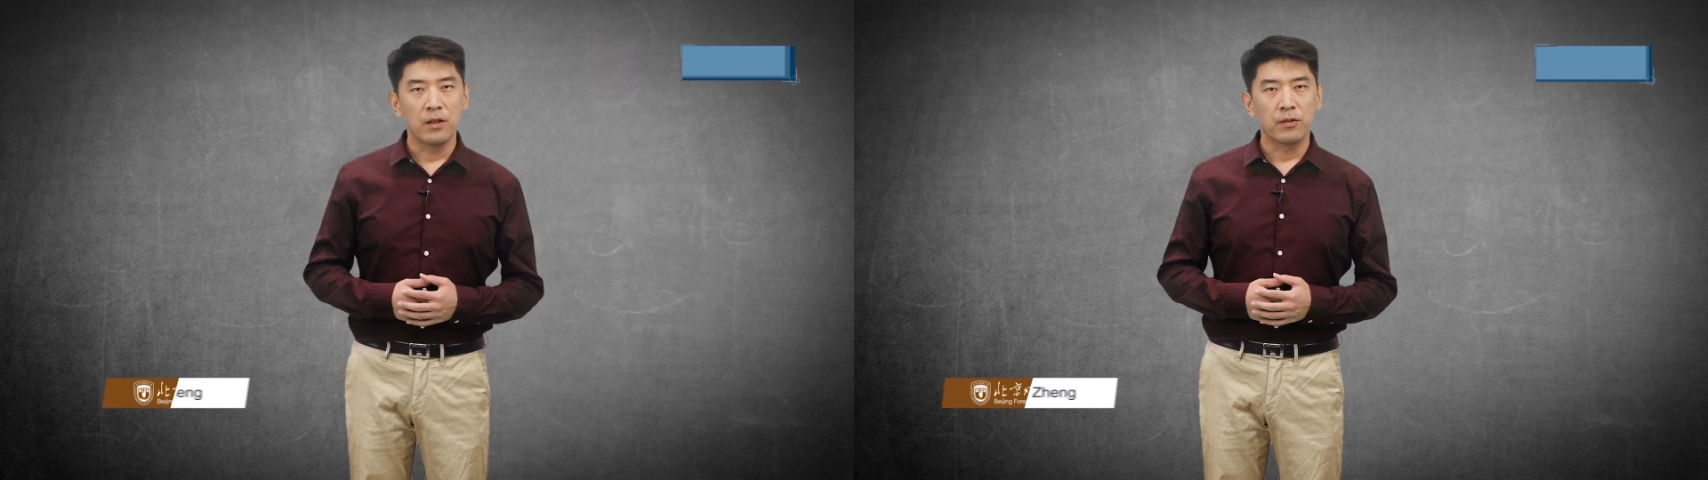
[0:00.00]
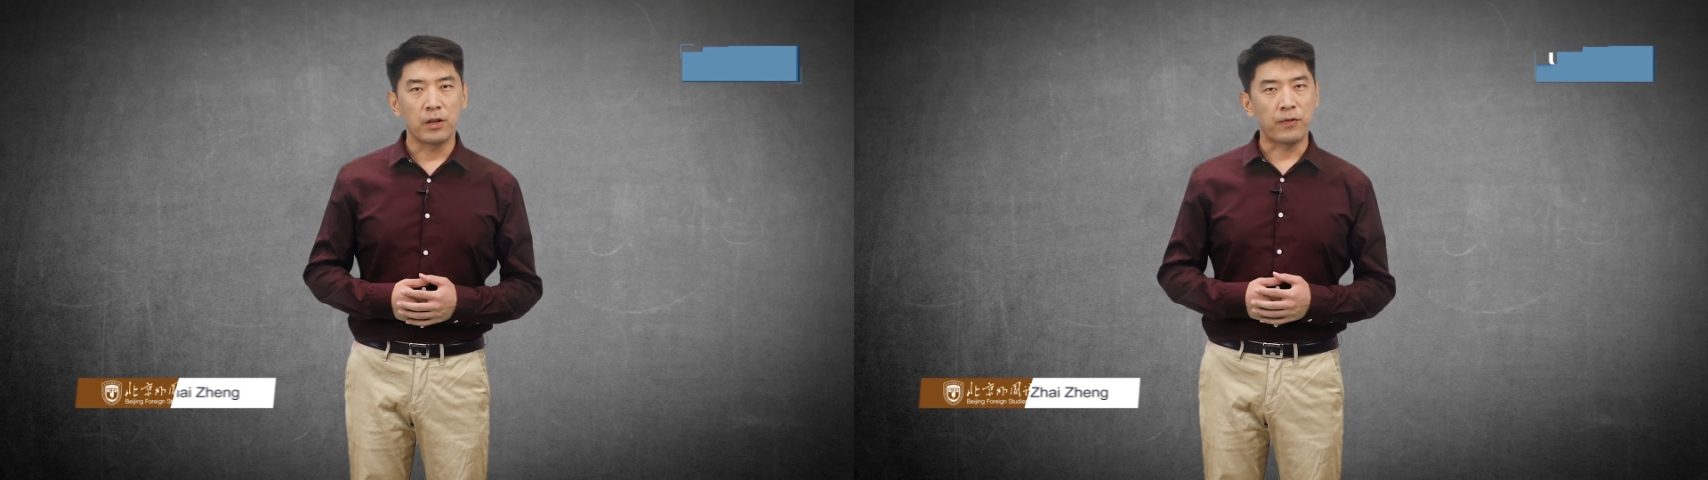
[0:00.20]

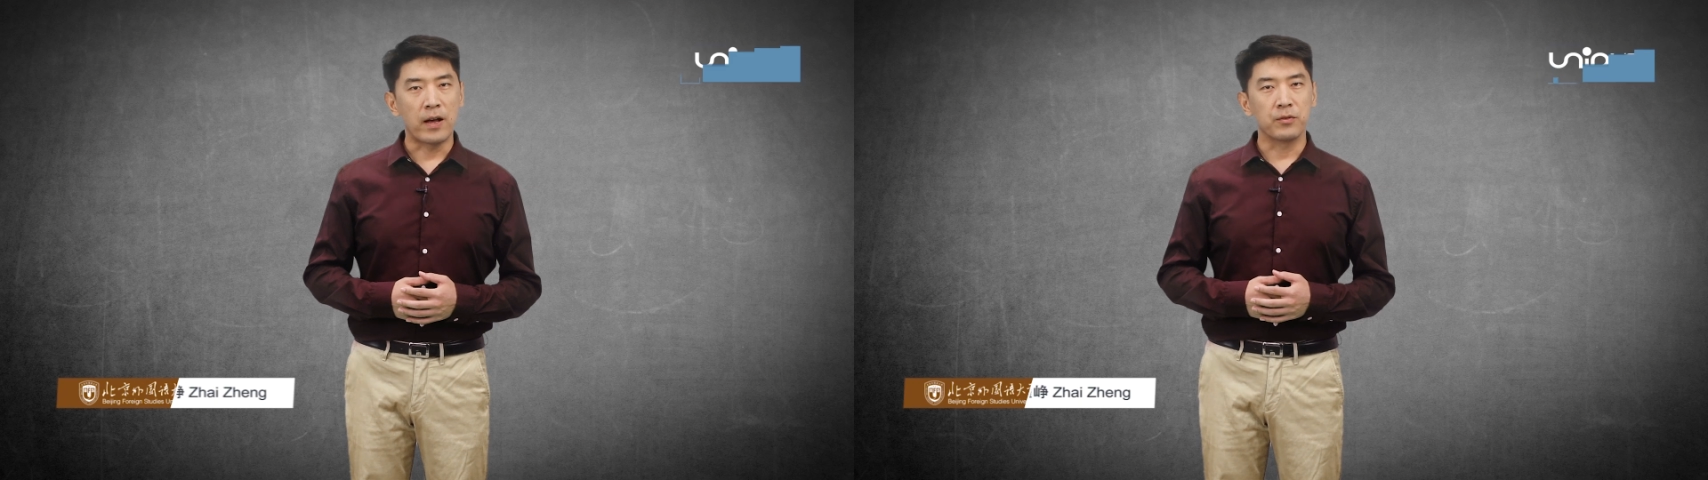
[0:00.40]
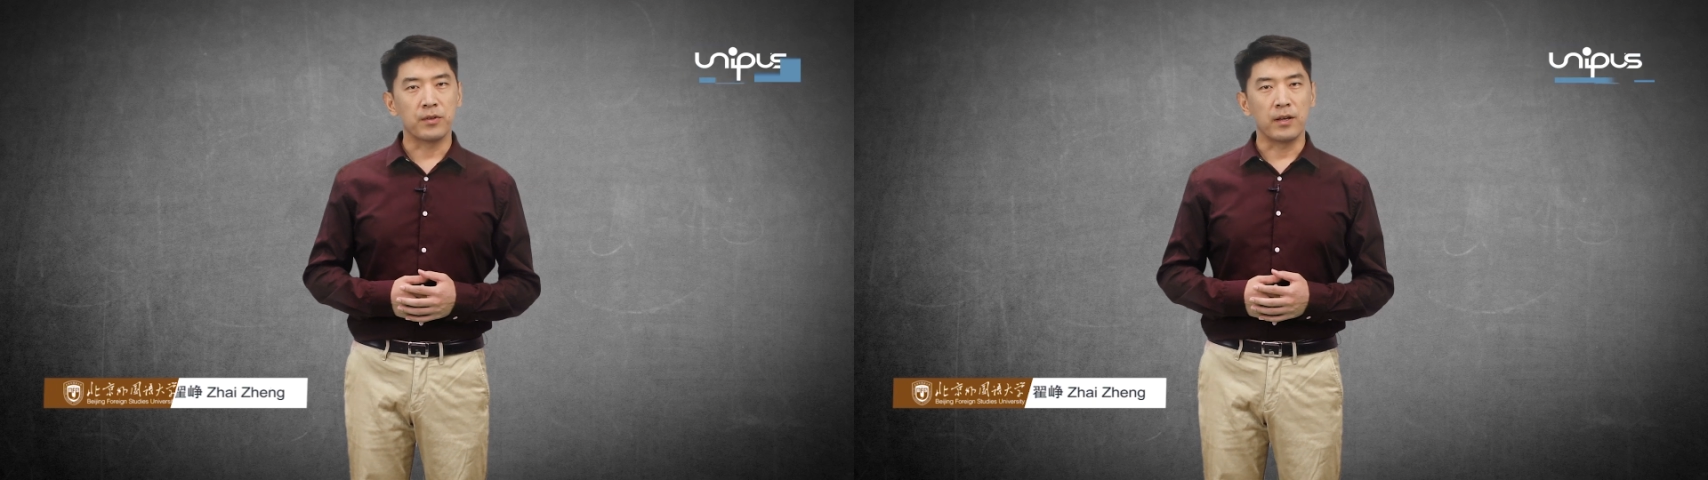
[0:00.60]
they
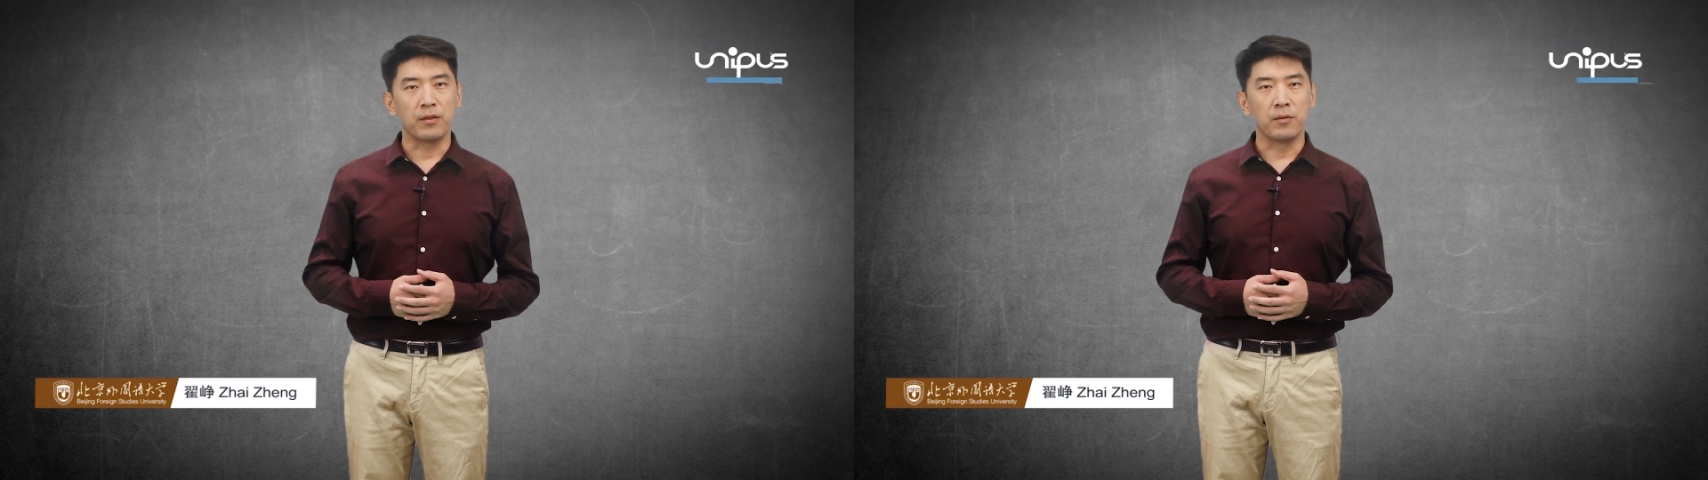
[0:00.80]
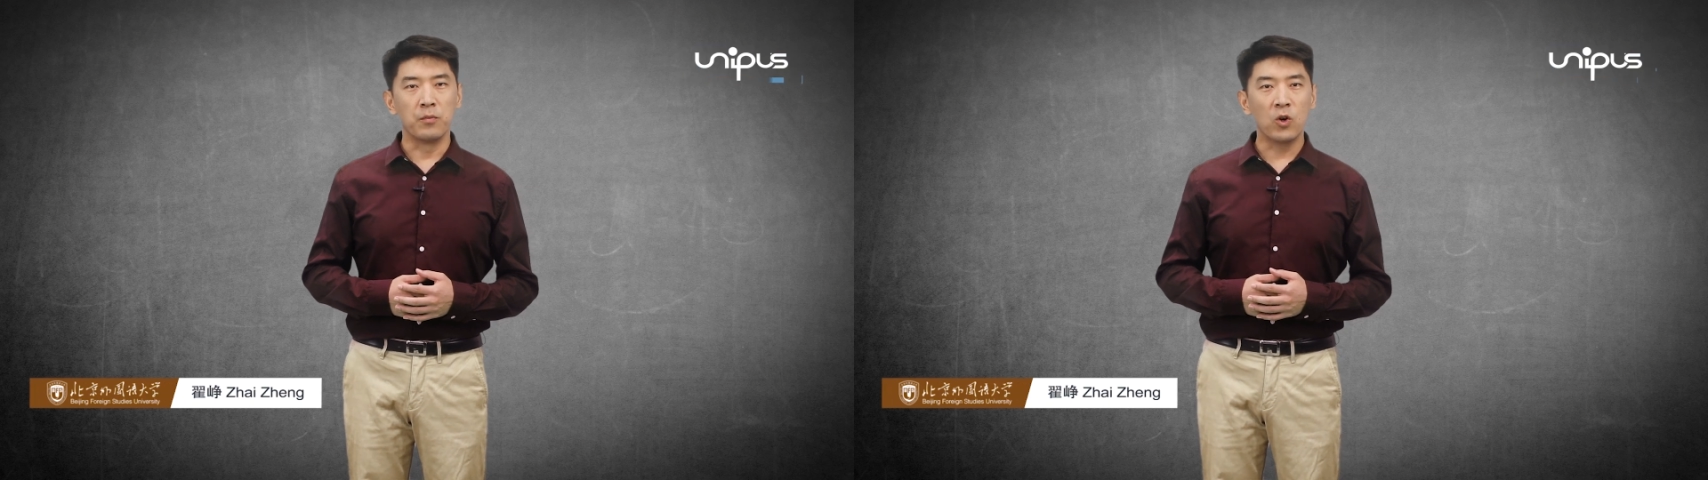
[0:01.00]
found that
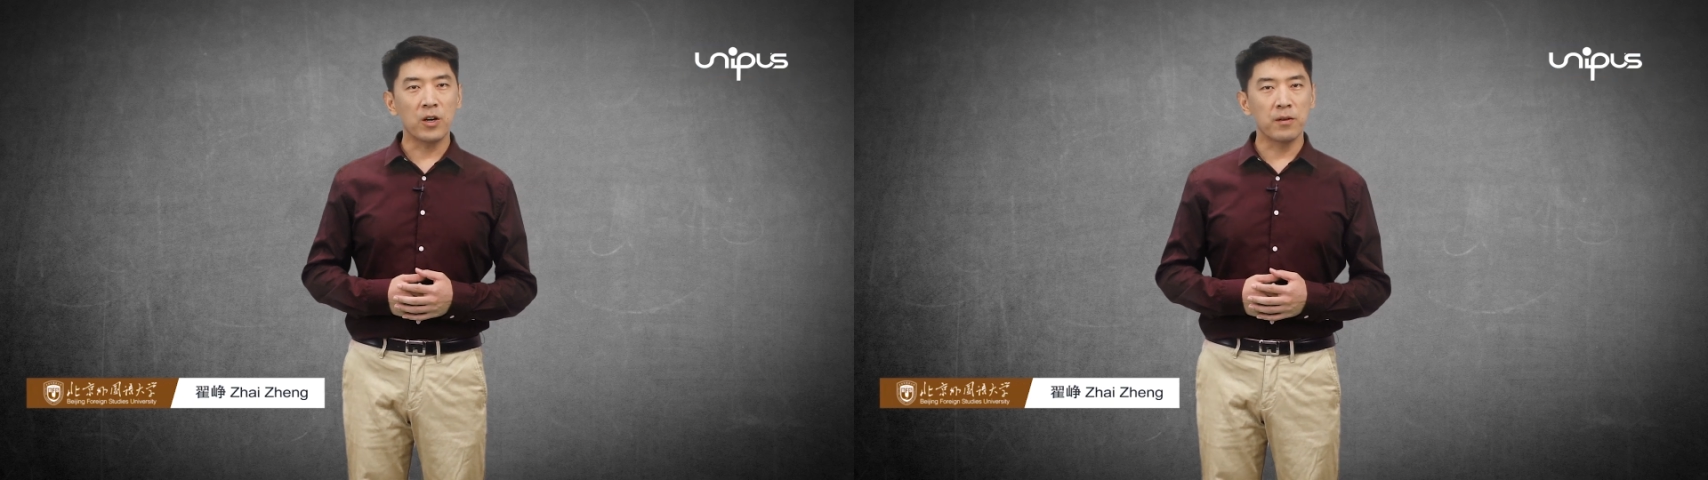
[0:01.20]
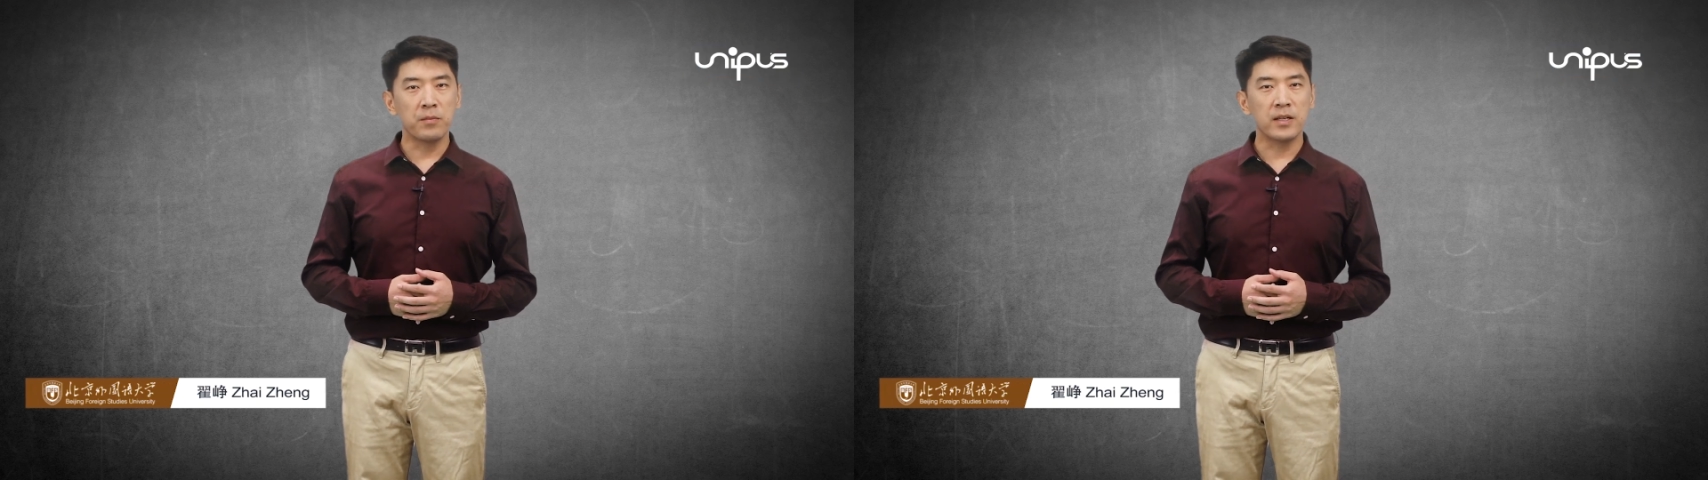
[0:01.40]
the more
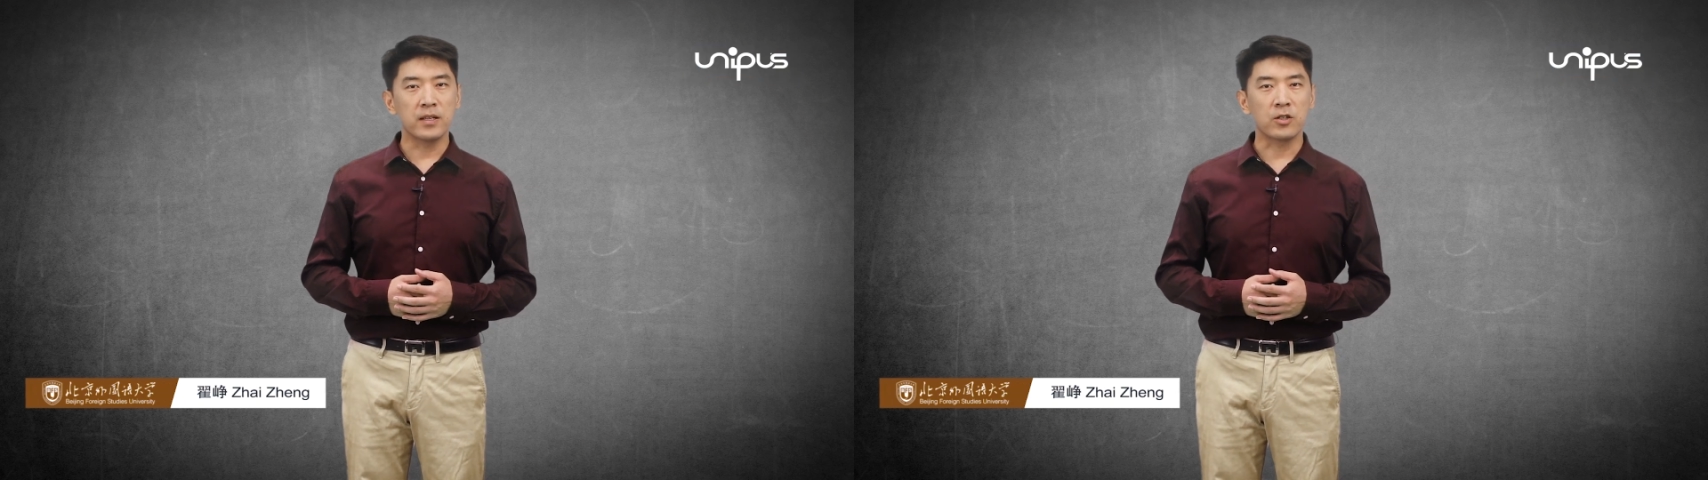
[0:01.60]
the media